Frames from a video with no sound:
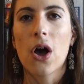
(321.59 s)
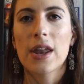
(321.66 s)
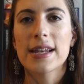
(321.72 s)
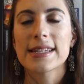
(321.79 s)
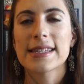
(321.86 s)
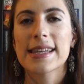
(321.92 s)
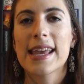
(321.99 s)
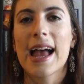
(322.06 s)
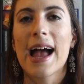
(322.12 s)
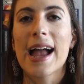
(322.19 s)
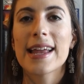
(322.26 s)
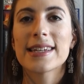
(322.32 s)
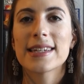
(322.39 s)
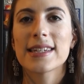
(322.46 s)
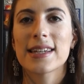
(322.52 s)
Honestly,
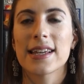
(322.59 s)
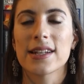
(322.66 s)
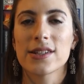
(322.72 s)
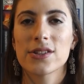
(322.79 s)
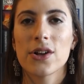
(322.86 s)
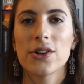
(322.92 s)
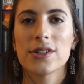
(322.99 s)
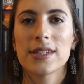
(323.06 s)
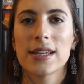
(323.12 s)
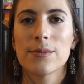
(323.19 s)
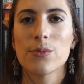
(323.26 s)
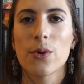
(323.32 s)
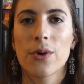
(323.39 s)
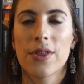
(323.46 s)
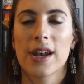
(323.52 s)
I didn't consult it more